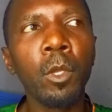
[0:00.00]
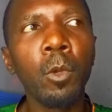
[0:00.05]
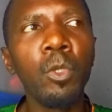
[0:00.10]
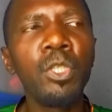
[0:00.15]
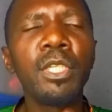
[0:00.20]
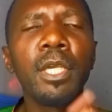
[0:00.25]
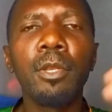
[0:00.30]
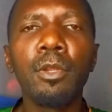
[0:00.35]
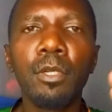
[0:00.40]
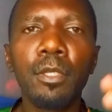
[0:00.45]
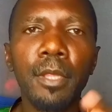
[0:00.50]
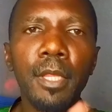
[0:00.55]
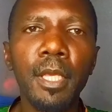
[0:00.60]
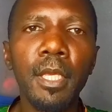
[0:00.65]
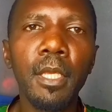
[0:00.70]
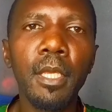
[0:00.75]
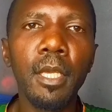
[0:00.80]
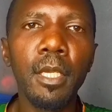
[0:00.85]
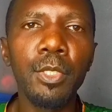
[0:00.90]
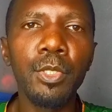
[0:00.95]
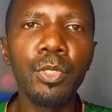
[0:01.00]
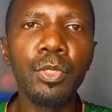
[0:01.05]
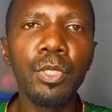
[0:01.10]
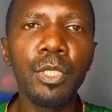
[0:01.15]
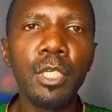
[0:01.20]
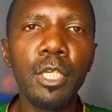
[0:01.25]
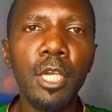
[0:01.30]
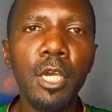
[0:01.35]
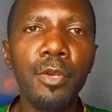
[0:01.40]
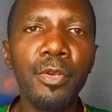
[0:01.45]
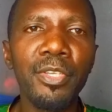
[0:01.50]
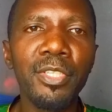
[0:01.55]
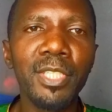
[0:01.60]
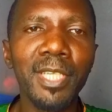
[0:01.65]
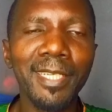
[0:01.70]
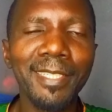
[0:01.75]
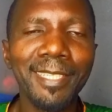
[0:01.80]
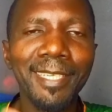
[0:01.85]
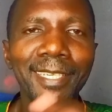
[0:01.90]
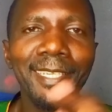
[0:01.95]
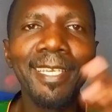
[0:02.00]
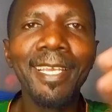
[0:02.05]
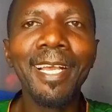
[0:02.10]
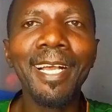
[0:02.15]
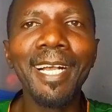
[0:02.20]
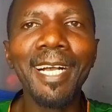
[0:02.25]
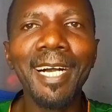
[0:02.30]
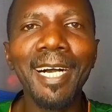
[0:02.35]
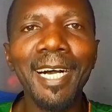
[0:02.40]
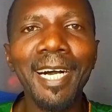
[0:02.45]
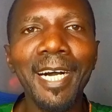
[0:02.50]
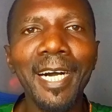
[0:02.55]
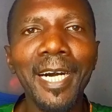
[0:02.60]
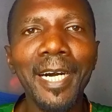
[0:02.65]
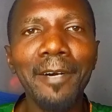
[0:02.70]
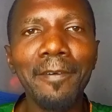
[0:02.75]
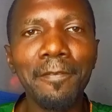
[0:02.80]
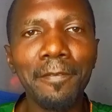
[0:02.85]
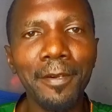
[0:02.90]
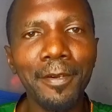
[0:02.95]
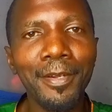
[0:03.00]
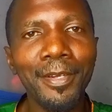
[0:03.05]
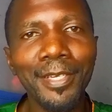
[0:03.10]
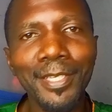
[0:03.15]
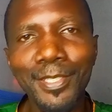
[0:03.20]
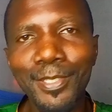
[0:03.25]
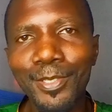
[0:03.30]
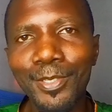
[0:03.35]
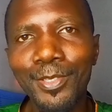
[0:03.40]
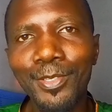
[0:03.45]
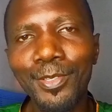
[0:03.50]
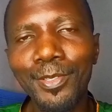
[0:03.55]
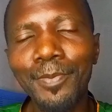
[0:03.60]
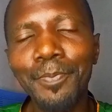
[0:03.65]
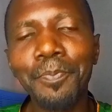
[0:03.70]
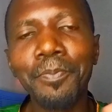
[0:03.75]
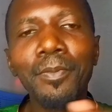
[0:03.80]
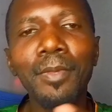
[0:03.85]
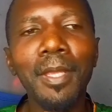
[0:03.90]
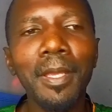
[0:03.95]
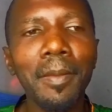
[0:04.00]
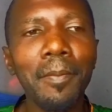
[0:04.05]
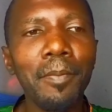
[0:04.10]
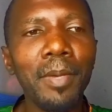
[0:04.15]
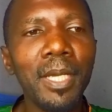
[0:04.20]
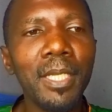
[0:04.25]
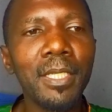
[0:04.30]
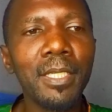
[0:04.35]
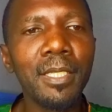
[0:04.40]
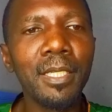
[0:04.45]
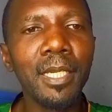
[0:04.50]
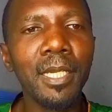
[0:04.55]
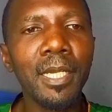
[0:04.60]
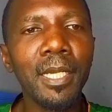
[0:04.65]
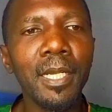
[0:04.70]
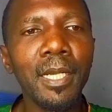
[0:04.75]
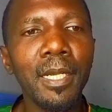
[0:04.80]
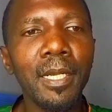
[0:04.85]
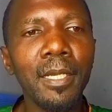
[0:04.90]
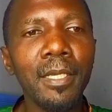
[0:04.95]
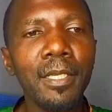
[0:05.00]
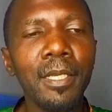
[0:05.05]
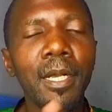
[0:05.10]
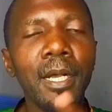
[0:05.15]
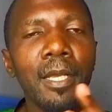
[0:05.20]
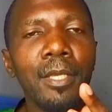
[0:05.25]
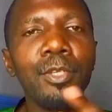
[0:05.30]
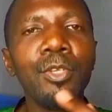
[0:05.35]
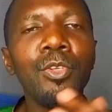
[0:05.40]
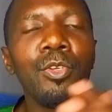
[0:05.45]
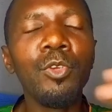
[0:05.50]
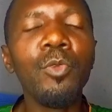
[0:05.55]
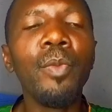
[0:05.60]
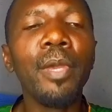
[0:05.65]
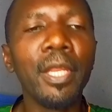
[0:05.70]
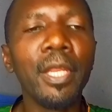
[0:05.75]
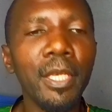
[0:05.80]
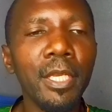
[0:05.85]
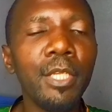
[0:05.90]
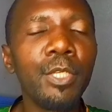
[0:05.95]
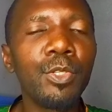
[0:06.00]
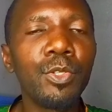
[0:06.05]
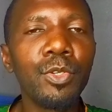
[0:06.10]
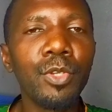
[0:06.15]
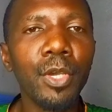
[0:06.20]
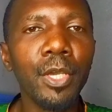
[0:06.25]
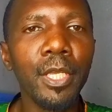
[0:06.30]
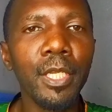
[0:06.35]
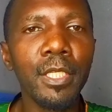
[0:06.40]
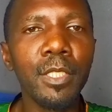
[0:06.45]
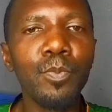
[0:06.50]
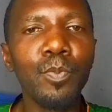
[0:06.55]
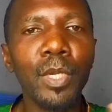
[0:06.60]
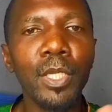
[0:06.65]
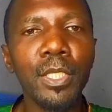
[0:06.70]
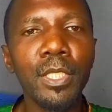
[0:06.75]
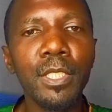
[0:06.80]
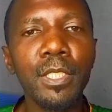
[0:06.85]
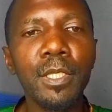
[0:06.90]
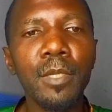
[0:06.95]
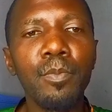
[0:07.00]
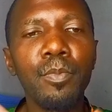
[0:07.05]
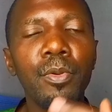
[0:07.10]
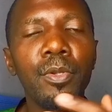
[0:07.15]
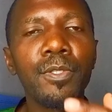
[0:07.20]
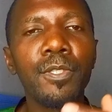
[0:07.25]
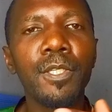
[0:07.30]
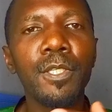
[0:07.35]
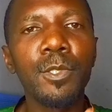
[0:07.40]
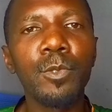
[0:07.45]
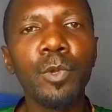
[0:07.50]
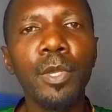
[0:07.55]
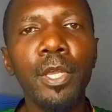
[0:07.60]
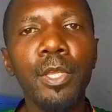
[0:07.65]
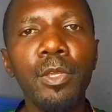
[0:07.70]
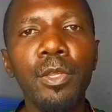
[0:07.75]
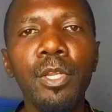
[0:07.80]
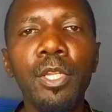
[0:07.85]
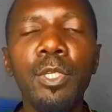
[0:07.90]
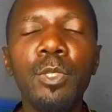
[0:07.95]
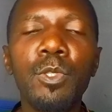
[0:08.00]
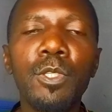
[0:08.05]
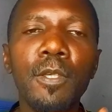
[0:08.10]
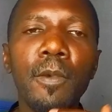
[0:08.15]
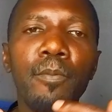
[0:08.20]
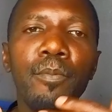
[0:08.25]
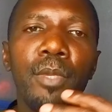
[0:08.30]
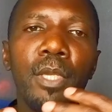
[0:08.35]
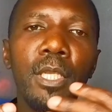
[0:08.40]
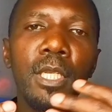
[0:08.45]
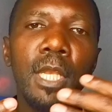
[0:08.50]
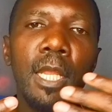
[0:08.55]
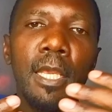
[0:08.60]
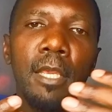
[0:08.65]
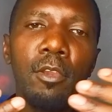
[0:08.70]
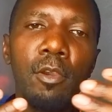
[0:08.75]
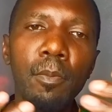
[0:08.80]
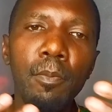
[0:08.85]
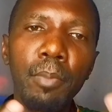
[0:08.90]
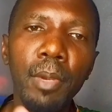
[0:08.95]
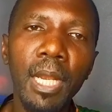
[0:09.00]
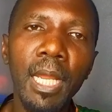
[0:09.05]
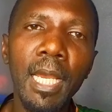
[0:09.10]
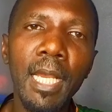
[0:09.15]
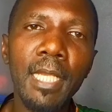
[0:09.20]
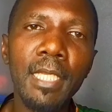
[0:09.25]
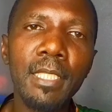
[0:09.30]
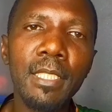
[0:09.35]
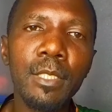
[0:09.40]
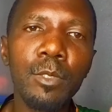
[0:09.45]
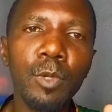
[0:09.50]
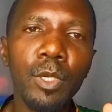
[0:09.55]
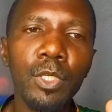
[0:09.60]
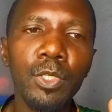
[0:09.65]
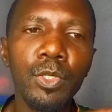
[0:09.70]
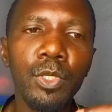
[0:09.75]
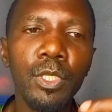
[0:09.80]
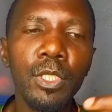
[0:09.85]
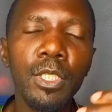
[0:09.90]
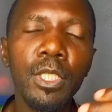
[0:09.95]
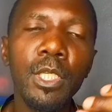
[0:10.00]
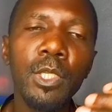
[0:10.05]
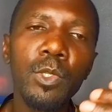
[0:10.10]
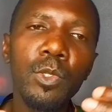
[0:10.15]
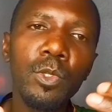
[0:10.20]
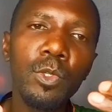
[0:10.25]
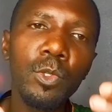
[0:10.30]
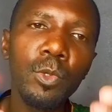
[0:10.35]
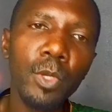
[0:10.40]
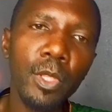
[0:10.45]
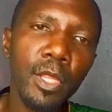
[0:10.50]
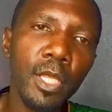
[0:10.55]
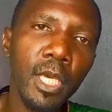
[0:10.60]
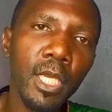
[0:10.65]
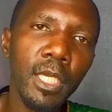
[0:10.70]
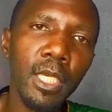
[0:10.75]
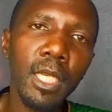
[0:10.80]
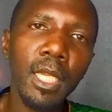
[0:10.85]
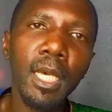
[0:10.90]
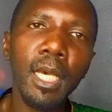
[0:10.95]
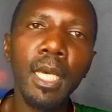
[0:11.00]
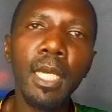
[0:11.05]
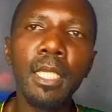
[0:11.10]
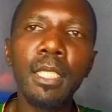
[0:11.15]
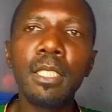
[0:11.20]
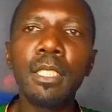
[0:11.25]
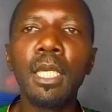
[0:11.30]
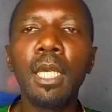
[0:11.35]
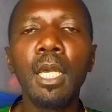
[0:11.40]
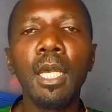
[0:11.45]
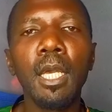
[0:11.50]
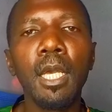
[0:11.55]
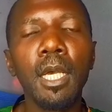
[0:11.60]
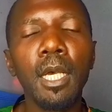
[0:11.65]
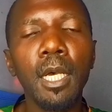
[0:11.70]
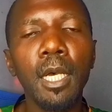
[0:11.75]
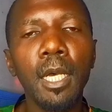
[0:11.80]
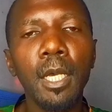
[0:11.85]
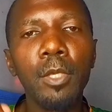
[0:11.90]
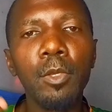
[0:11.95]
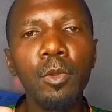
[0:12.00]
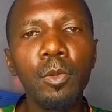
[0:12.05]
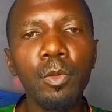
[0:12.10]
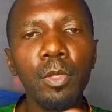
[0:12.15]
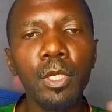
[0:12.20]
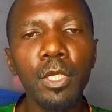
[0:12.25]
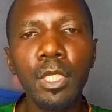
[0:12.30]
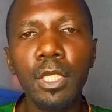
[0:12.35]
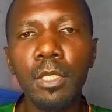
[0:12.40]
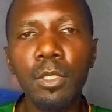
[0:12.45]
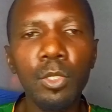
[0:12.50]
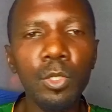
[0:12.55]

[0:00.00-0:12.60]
which I don't think I should encourage actually foreigners to do, but you may need to know it. But it's a process where you need to submit like your plans. What do you intend to do with that land? You